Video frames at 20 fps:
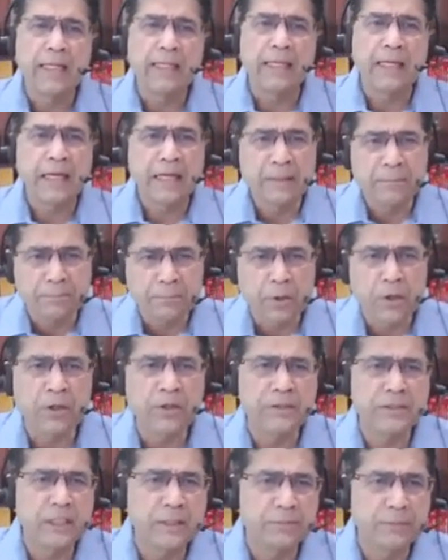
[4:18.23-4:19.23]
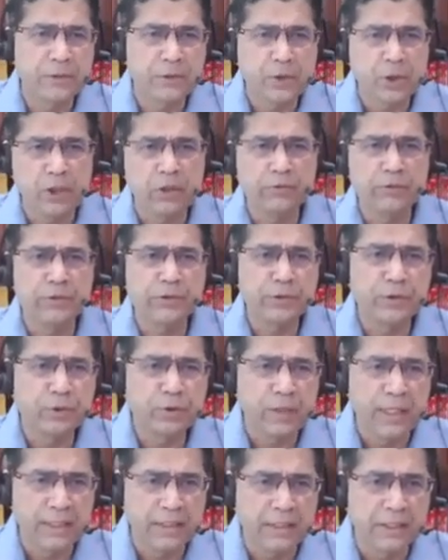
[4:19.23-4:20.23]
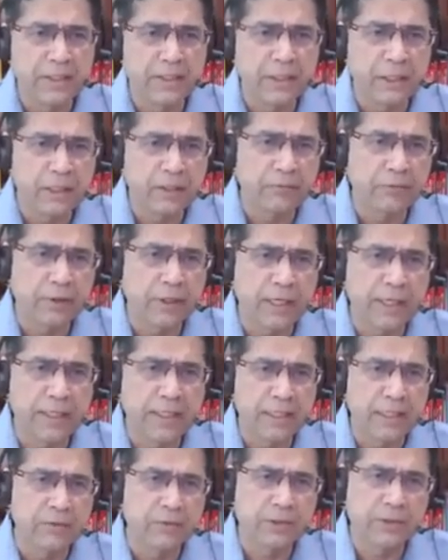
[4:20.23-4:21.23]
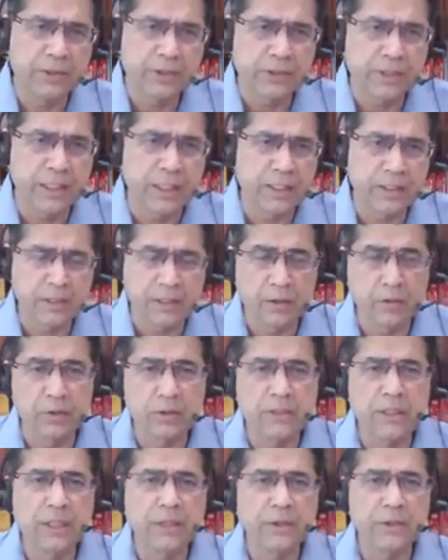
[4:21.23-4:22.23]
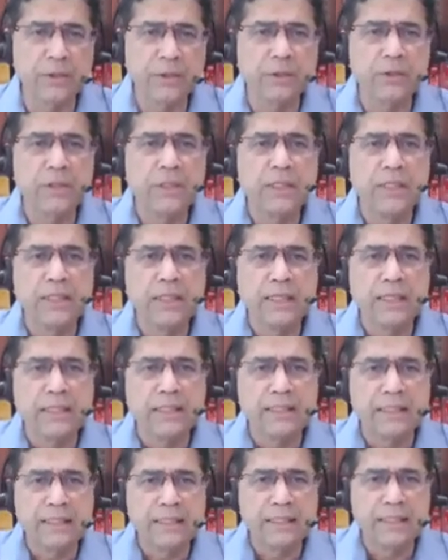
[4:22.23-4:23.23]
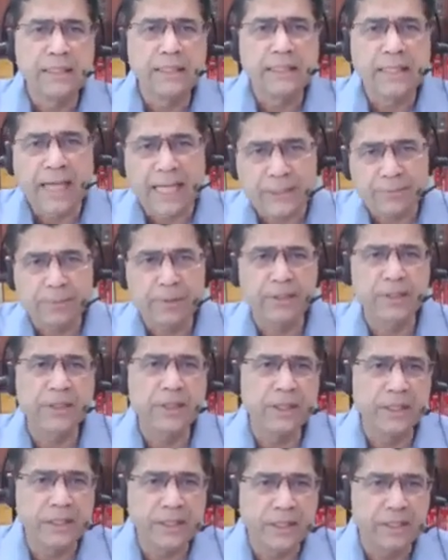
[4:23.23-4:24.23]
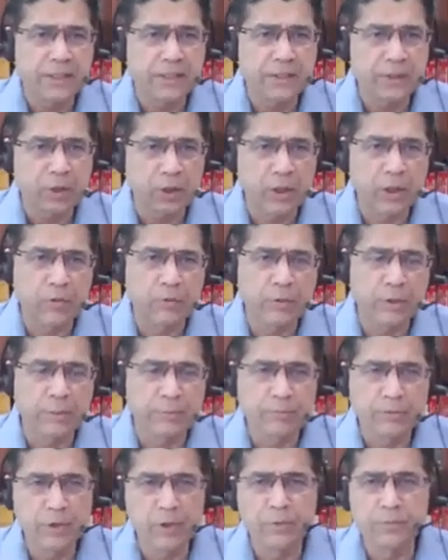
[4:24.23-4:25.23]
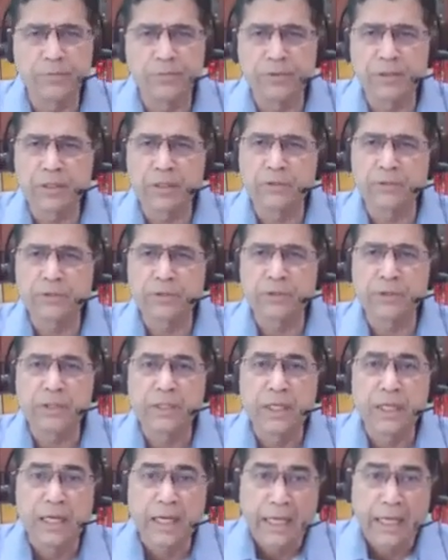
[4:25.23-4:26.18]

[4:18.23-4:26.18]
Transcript: And there are important judgments. All of us know Attorney General for Canada versus Attorney General Ontario. Then the aspect theory cases, all of them went to Privy Council.